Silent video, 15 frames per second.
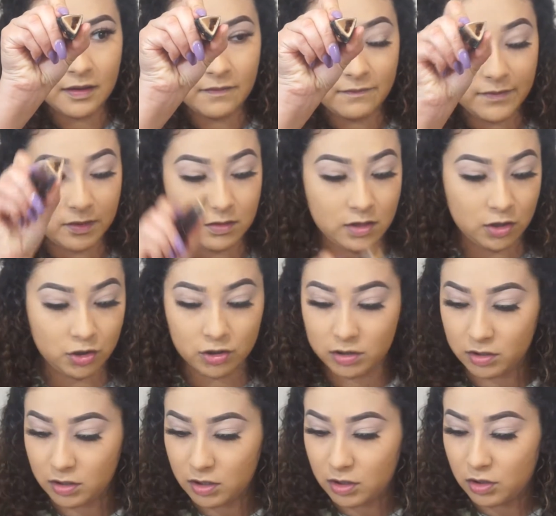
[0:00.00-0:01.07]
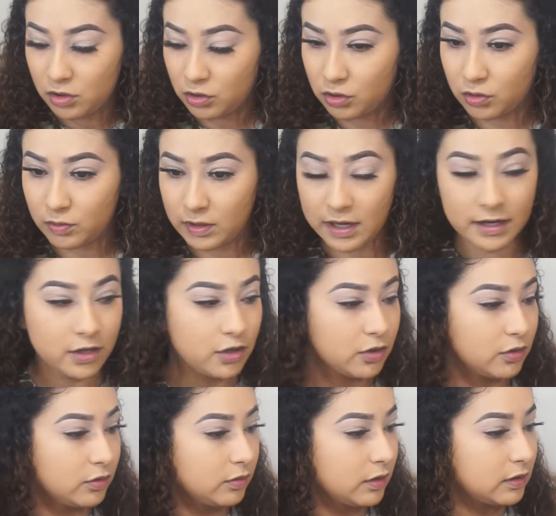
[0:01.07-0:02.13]
foundation. So what I do
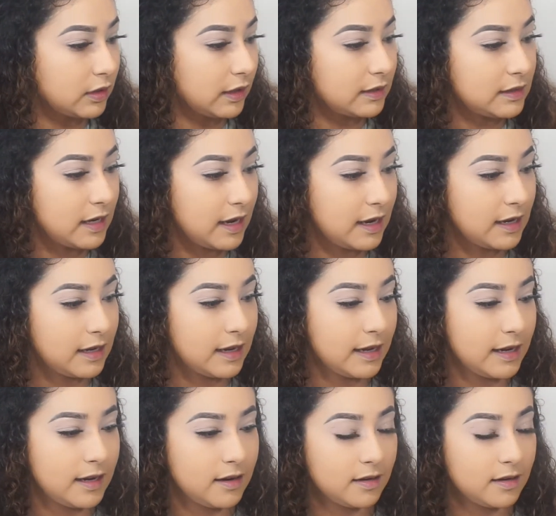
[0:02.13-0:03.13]
is I take a